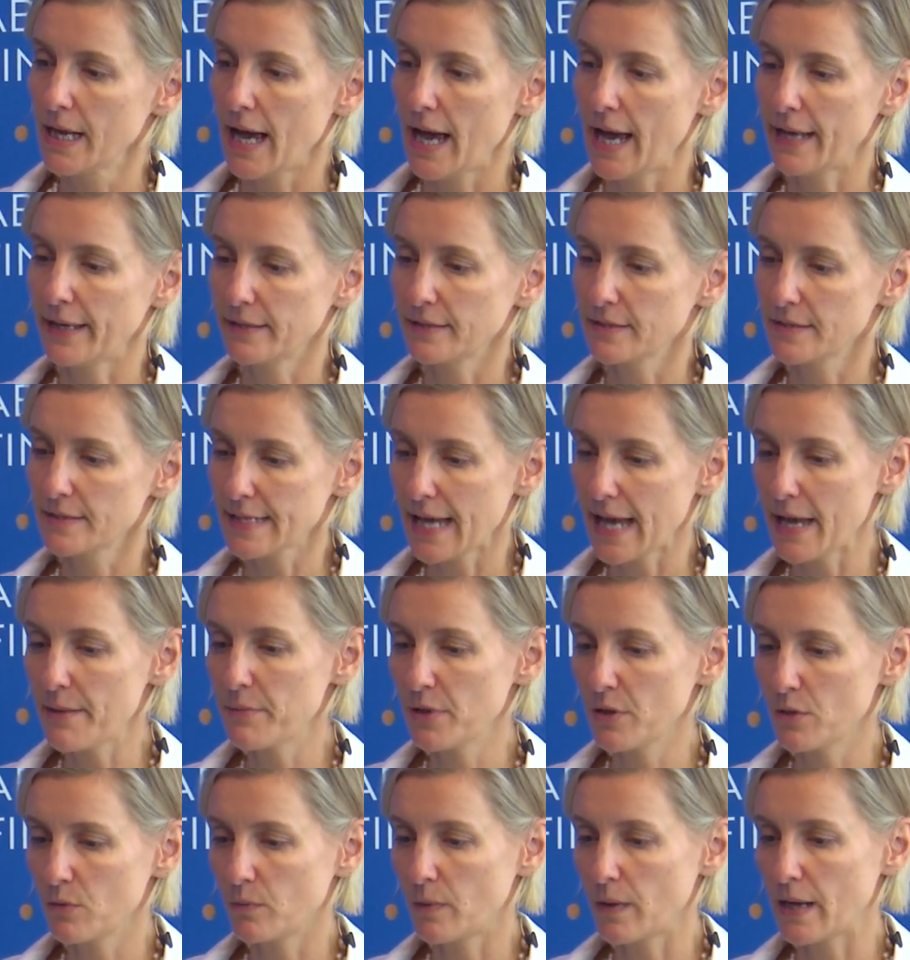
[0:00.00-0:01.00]
And
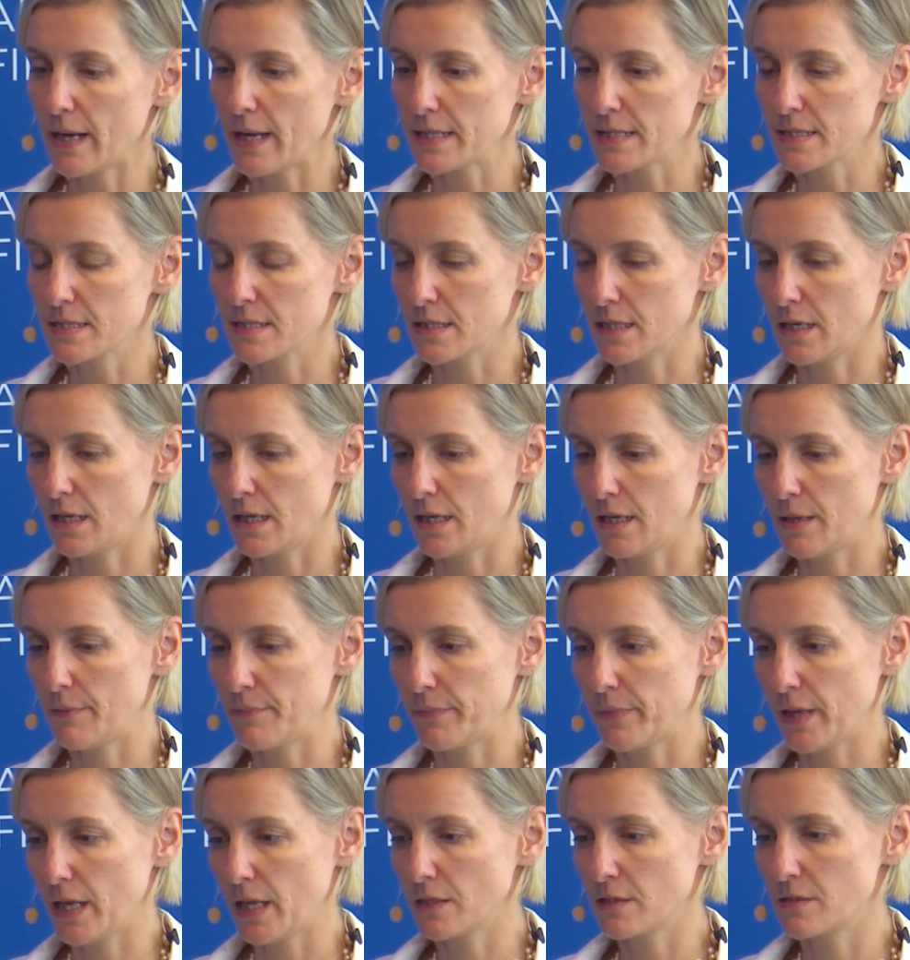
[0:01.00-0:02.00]
timing-wise,
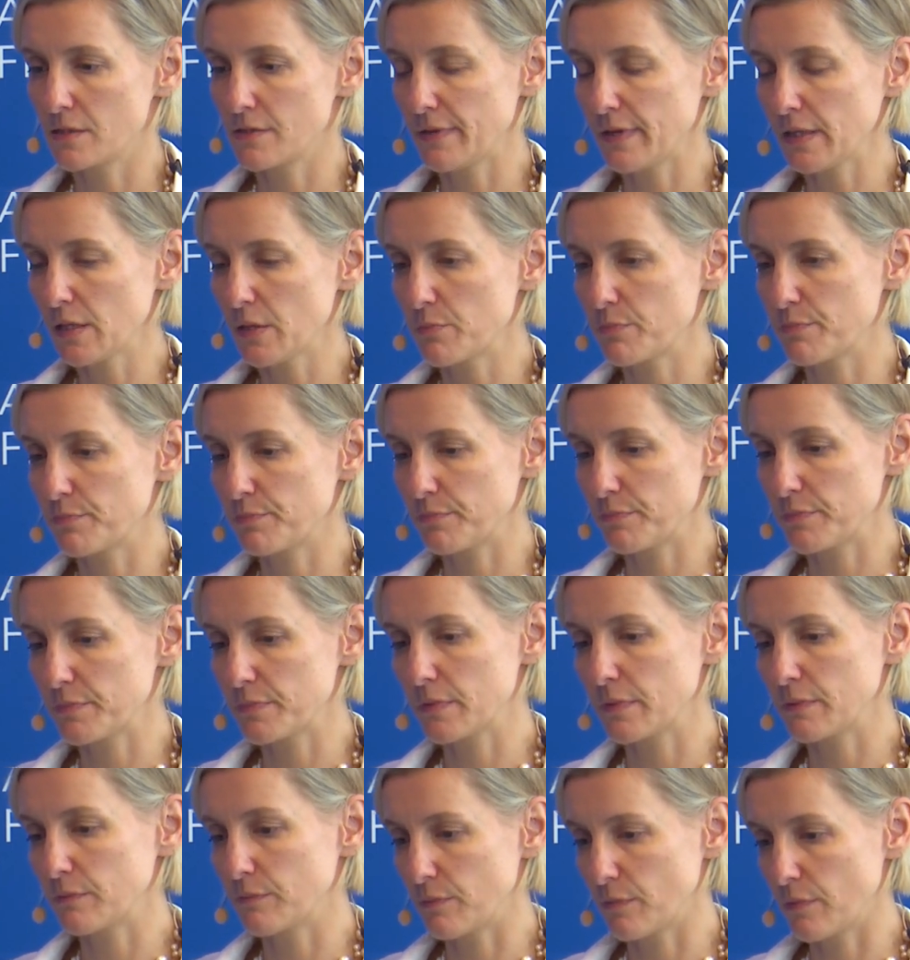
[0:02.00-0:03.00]
it developed
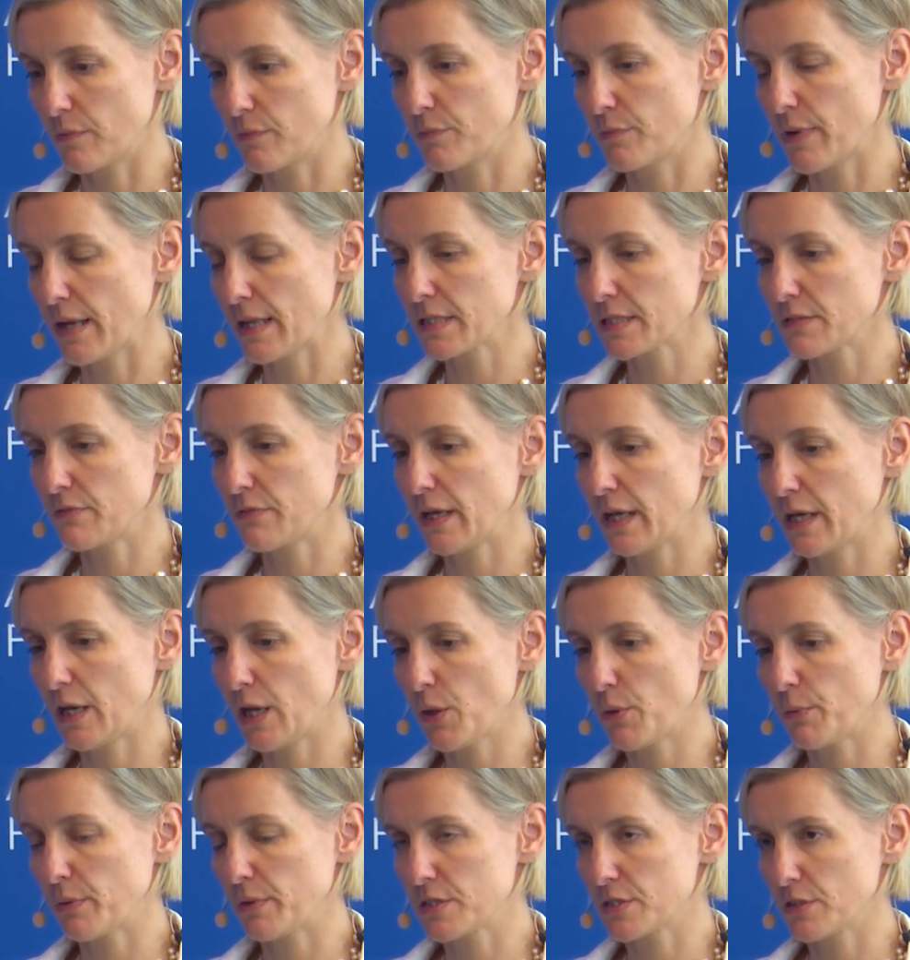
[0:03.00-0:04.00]
relatively quickly.